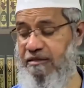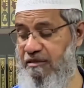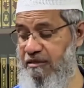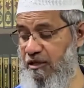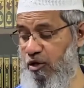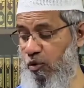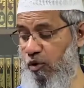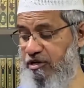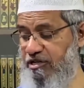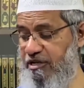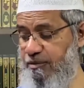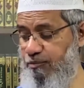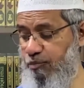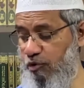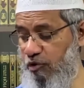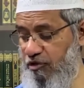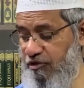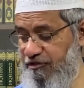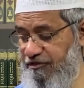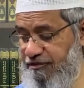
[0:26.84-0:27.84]
the question
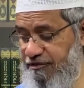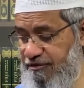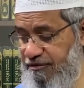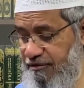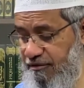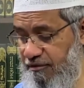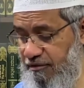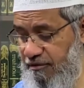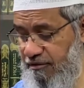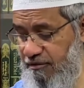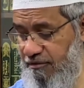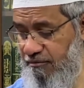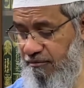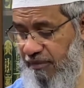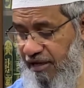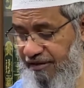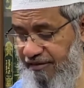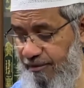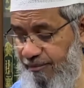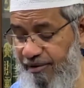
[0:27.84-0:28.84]
posed
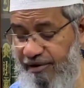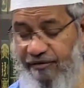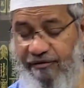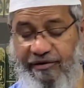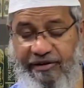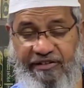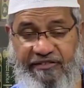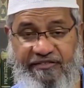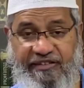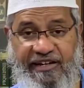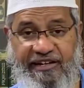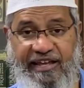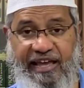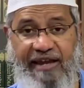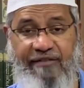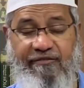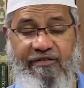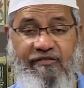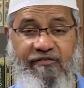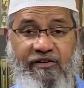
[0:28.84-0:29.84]
by the brother is that
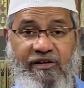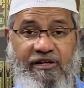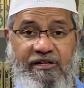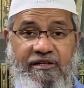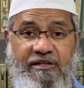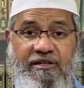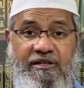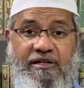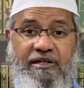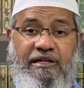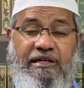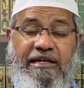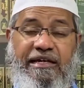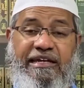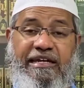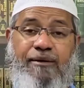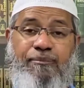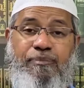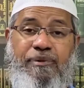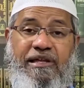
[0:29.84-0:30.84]
can we work
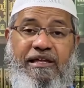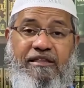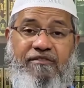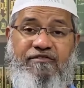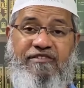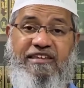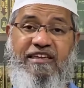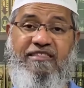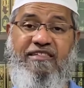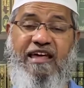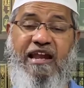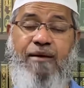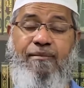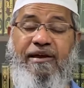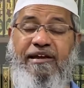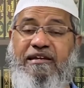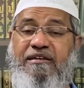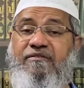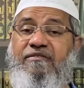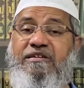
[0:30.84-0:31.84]
in a place which has haram
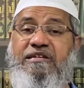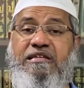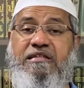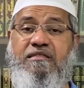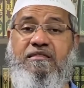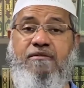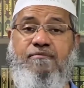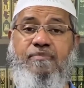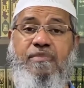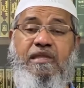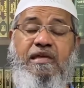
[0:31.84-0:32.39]
activities?